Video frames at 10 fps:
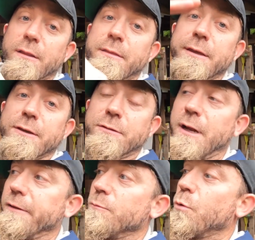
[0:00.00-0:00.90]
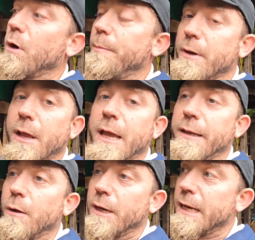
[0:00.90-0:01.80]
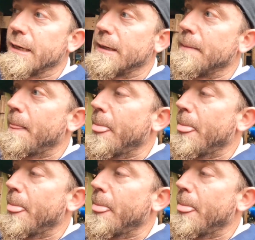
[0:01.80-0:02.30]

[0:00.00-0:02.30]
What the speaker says: this. Now there's more up and ended.